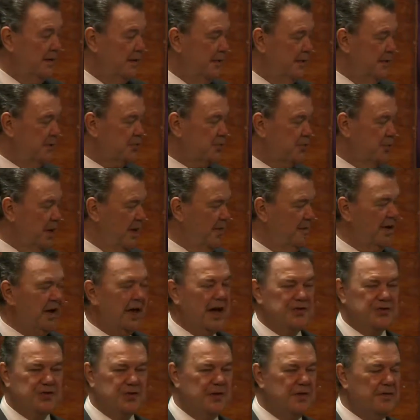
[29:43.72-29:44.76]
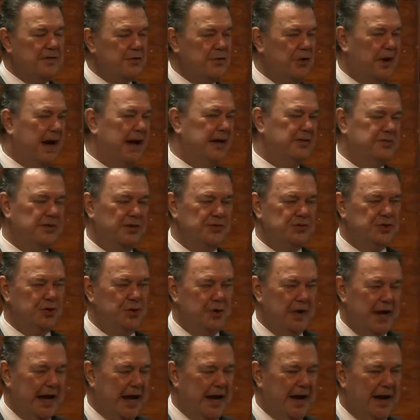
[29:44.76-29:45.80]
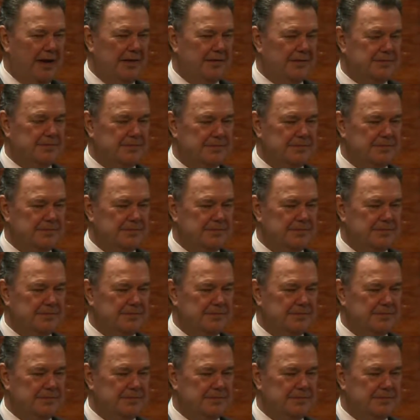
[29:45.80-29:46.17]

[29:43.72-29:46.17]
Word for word: this revelation of Christ that you have,